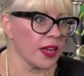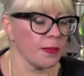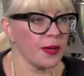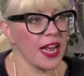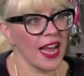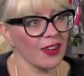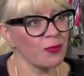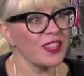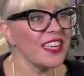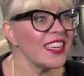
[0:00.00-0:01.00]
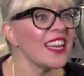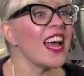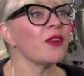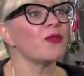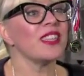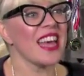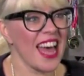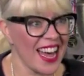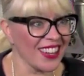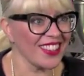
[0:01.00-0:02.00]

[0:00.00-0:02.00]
but out, within and without,